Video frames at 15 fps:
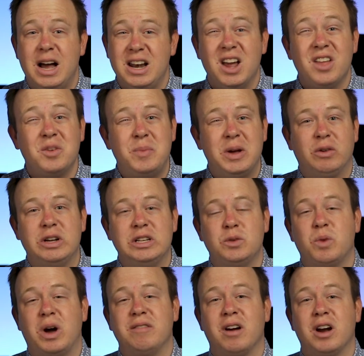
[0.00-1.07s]
Another big reason
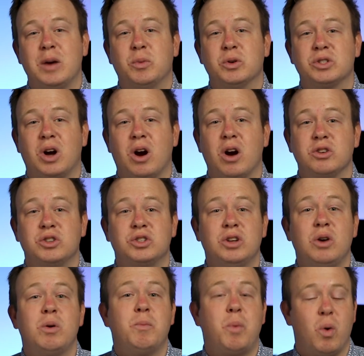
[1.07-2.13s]
why variables are
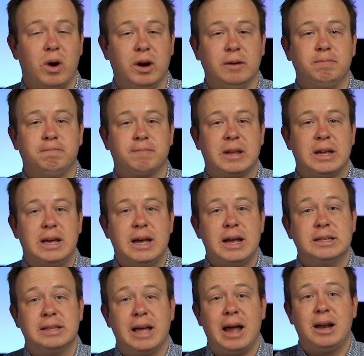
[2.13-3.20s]
so important
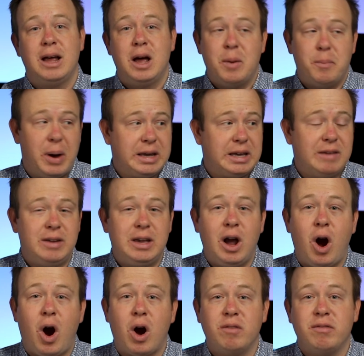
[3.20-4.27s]
is that by giving
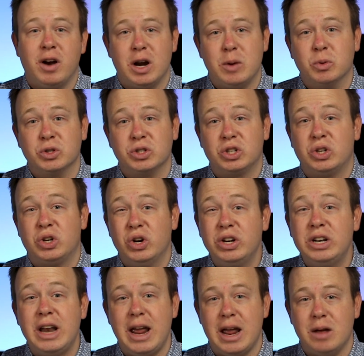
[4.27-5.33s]
our variables
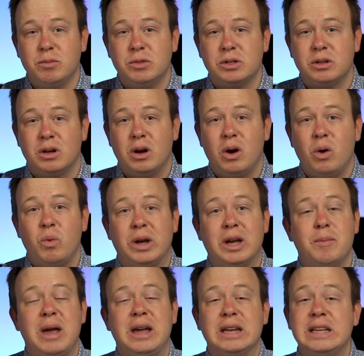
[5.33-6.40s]
good names, we can
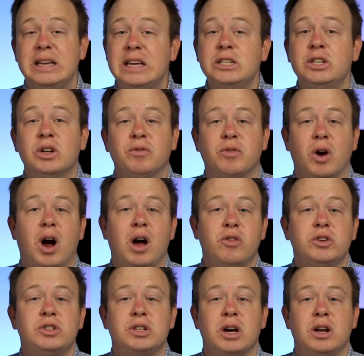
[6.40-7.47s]
make it easier for
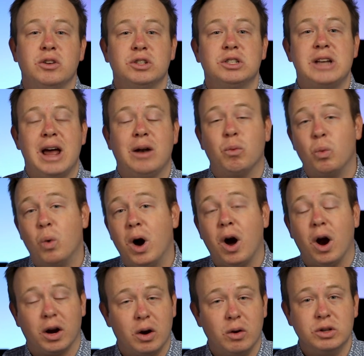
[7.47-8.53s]
others to understand what
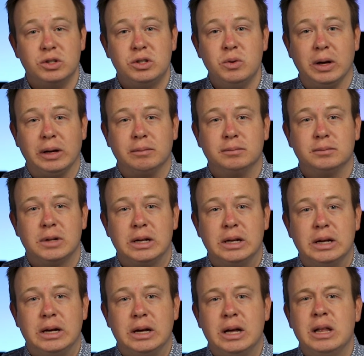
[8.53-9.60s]
our code is doing.
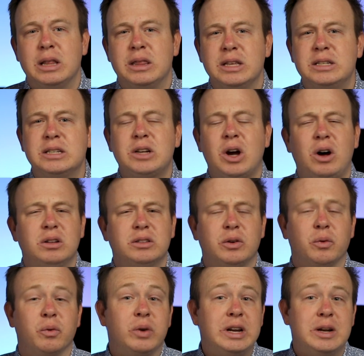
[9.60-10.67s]
This is called
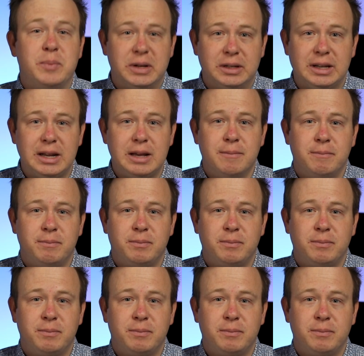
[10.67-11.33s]
readability.